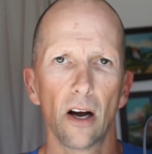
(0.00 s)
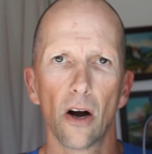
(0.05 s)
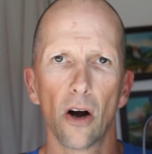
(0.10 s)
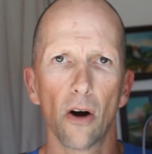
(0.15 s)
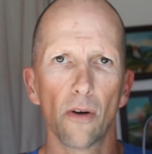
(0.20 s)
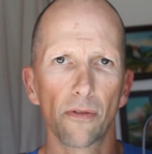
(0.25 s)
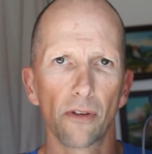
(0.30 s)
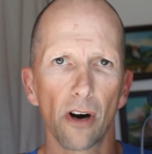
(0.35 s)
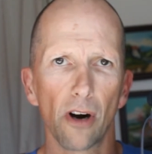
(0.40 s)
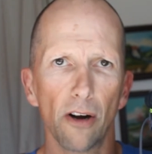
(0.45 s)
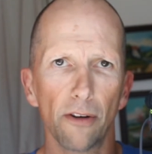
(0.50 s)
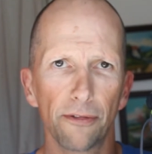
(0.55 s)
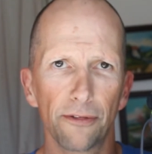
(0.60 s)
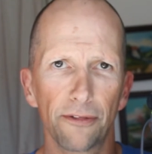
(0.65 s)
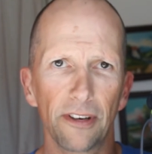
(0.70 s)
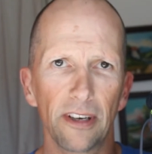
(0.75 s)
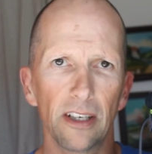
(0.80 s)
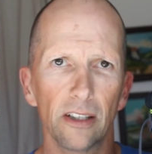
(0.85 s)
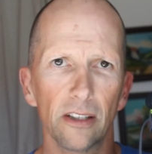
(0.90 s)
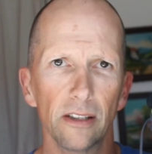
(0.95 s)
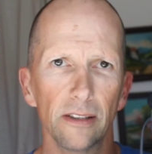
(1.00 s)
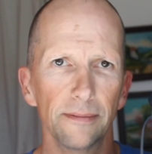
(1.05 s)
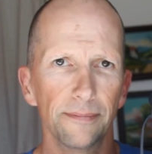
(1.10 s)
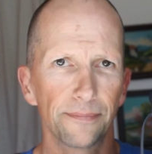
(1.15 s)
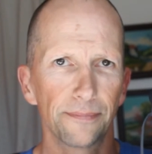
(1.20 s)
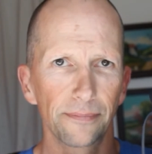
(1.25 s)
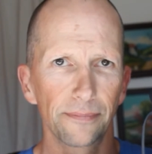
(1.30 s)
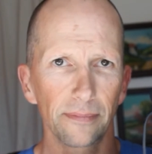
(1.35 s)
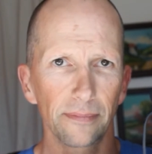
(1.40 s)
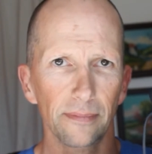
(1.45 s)
Overall feel,
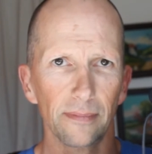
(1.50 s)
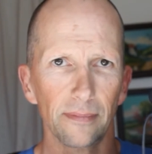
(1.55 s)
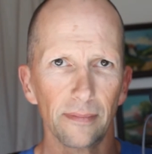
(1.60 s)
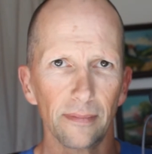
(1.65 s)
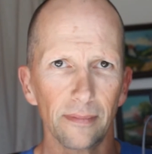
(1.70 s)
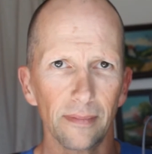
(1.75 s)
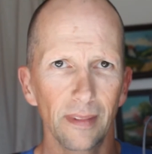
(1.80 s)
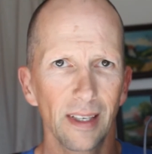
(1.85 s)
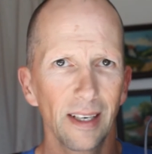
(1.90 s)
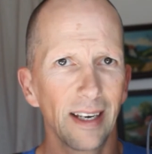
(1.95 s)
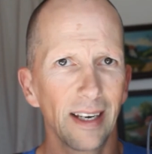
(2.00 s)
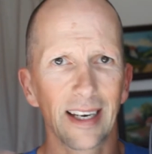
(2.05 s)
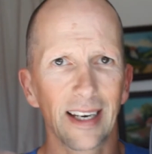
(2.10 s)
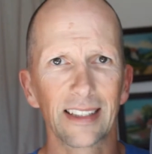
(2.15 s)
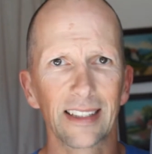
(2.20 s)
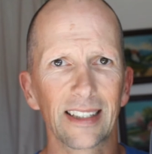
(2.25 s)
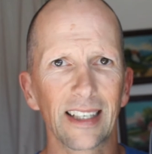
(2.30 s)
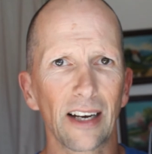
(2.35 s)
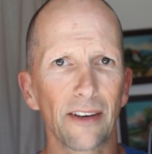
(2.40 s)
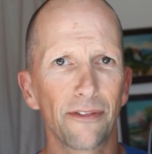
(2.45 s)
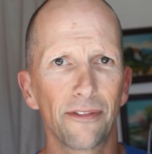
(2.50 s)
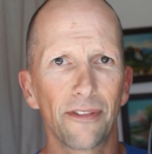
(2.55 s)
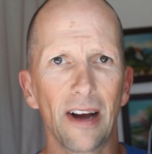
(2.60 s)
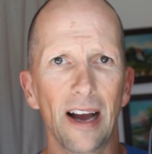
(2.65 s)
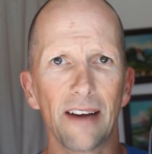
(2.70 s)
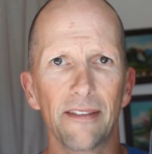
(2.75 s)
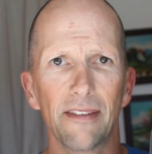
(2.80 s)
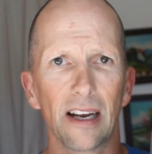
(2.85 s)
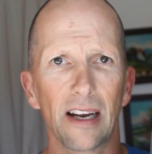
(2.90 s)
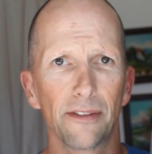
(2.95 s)
it gets a
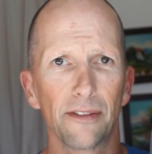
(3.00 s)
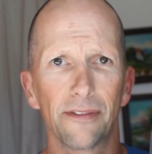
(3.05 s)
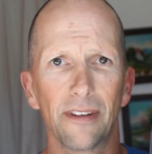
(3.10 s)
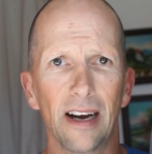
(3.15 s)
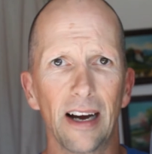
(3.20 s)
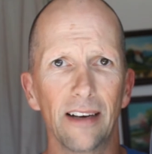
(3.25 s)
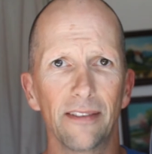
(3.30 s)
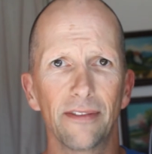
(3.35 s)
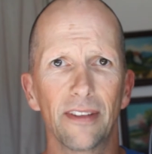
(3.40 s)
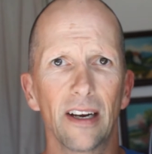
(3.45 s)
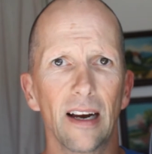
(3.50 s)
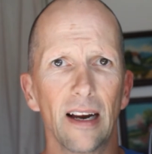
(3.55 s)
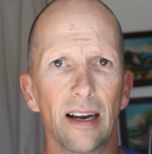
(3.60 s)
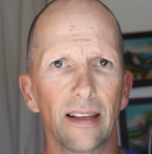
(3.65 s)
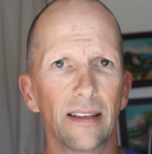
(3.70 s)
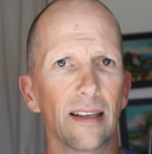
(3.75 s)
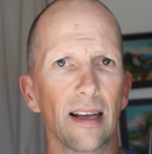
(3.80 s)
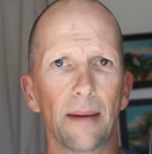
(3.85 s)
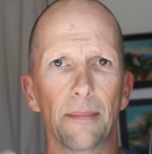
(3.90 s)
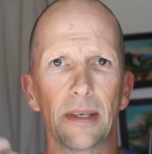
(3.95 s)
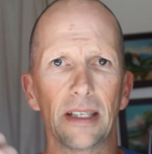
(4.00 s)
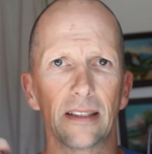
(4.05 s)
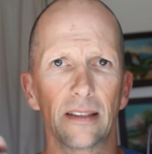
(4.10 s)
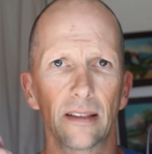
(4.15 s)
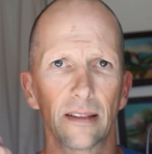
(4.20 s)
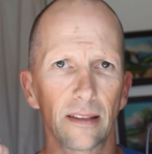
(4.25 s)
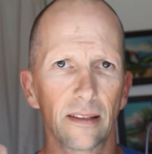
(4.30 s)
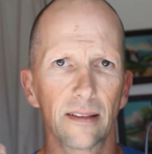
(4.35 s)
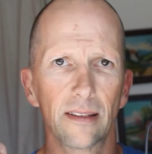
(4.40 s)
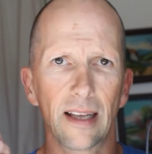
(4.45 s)
5 out of 5. I
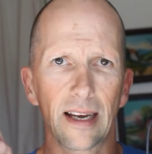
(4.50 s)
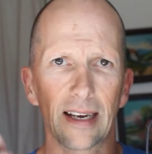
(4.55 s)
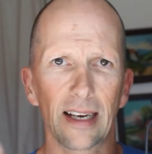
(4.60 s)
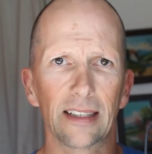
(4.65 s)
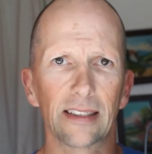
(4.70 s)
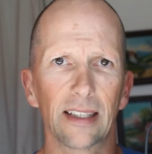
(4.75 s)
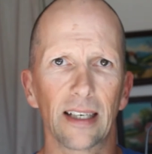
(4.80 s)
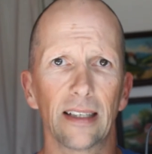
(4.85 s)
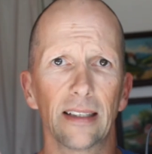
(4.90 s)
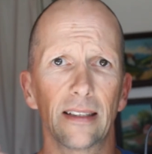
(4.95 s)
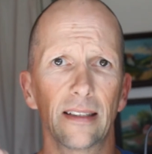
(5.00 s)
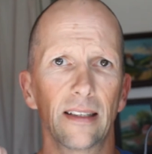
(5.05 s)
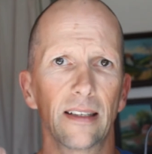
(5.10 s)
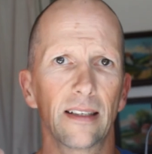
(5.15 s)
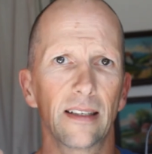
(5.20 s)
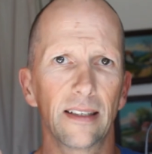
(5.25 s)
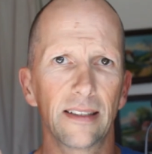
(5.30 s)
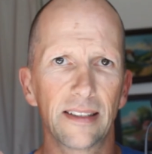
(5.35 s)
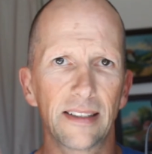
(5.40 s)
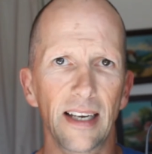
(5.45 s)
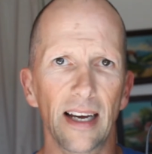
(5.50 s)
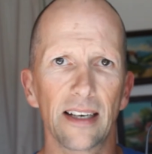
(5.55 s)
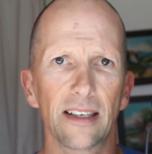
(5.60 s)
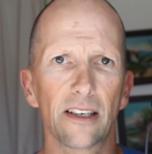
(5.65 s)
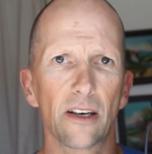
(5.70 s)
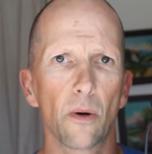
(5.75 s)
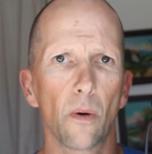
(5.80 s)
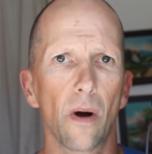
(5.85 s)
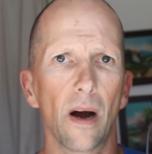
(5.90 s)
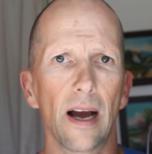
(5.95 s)
mean, like I said,
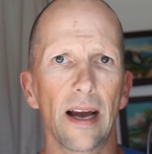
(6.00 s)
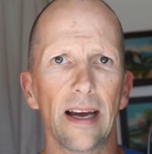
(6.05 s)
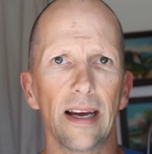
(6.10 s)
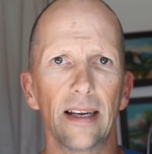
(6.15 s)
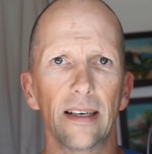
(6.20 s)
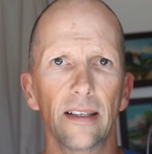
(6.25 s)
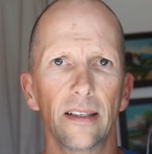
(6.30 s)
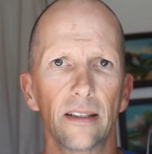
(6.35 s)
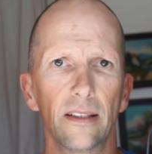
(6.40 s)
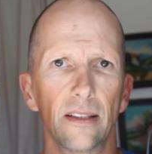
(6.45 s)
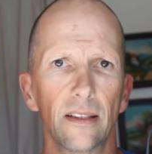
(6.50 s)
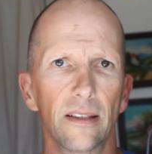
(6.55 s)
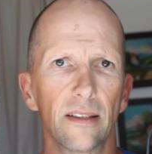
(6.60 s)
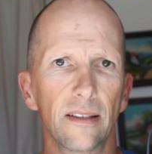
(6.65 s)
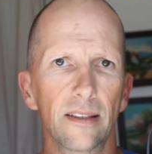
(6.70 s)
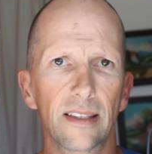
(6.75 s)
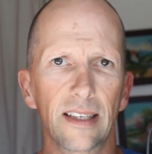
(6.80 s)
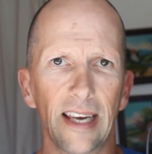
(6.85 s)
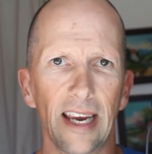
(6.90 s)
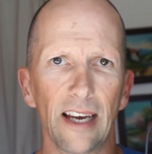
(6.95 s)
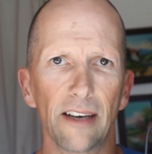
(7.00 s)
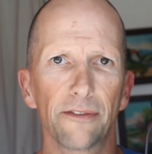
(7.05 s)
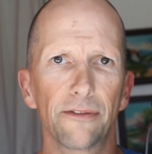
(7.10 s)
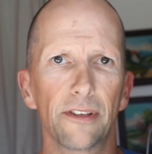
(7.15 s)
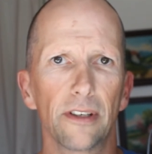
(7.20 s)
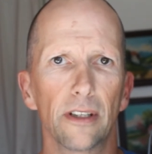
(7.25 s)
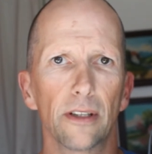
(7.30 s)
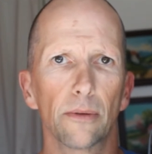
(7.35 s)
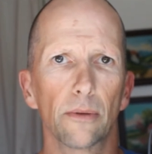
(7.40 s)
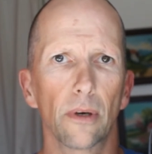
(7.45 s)
dead quiet, can't
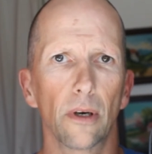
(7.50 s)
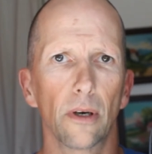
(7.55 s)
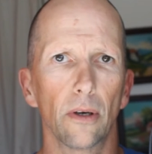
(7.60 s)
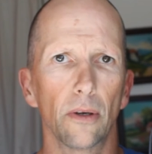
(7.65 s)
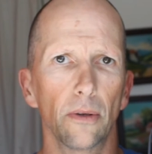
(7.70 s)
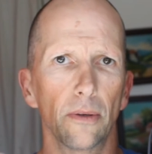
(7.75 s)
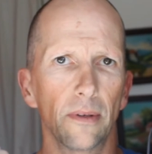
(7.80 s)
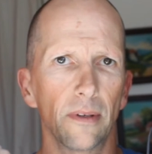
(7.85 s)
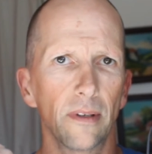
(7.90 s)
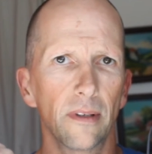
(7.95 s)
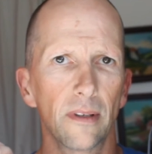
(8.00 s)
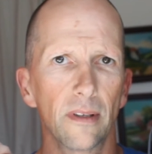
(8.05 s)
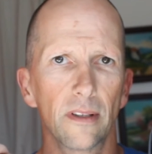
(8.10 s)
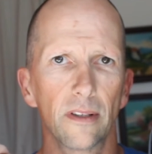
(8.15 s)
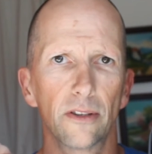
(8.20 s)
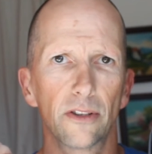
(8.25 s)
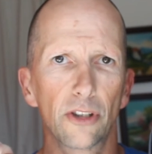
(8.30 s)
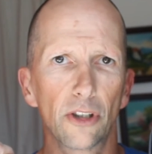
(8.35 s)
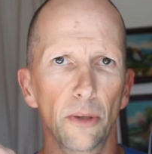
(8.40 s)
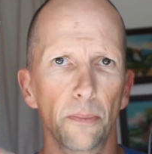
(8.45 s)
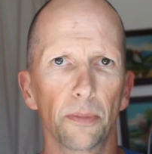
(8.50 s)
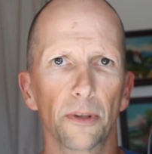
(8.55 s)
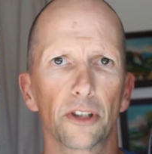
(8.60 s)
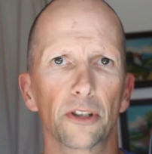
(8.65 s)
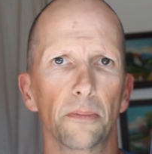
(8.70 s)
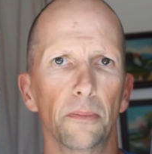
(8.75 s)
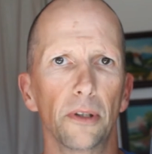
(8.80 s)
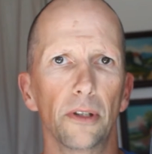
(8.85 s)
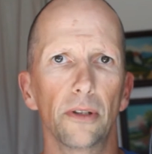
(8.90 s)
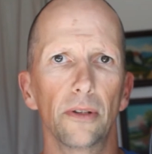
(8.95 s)
feel the road, super
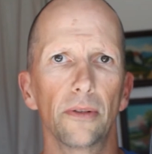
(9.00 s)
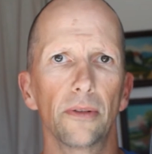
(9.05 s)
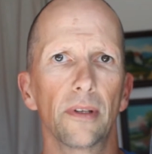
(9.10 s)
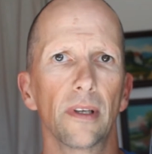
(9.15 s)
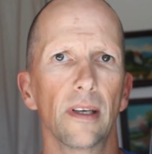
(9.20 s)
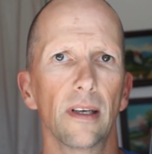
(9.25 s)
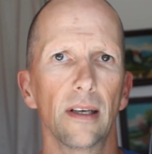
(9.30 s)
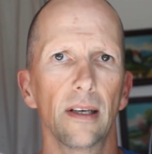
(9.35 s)
smooth.